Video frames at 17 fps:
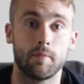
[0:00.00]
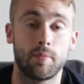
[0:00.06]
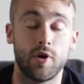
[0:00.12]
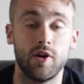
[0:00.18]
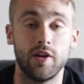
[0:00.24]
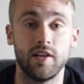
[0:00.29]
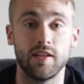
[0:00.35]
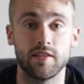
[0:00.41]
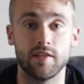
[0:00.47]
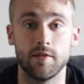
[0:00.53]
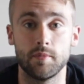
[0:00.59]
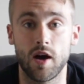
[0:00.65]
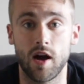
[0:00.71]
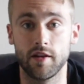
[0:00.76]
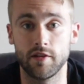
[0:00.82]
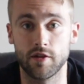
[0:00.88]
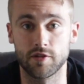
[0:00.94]
putting
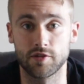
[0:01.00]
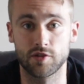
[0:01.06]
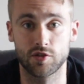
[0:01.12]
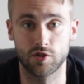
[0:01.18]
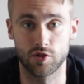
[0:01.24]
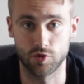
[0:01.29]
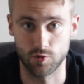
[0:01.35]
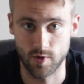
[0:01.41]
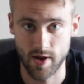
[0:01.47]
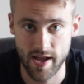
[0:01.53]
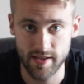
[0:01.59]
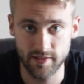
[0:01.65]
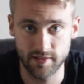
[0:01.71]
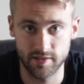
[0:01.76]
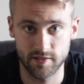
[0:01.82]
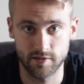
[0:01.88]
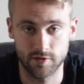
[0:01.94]
them under
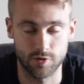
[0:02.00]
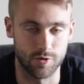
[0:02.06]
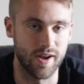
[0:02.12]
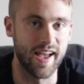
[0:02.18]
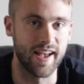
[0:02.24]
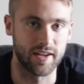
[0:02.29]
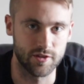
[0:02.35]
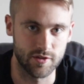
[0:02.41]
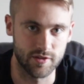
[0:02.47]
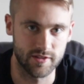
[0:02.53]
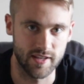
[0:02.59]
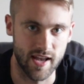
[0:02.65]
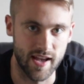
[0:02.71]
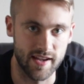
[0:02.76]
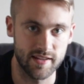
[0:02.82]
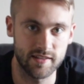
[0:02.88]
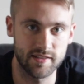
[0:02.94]
stress, so
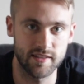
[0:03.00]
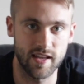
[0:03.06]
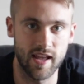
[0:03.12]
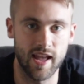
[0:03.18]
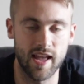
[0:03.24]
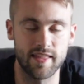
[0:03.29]
exercise,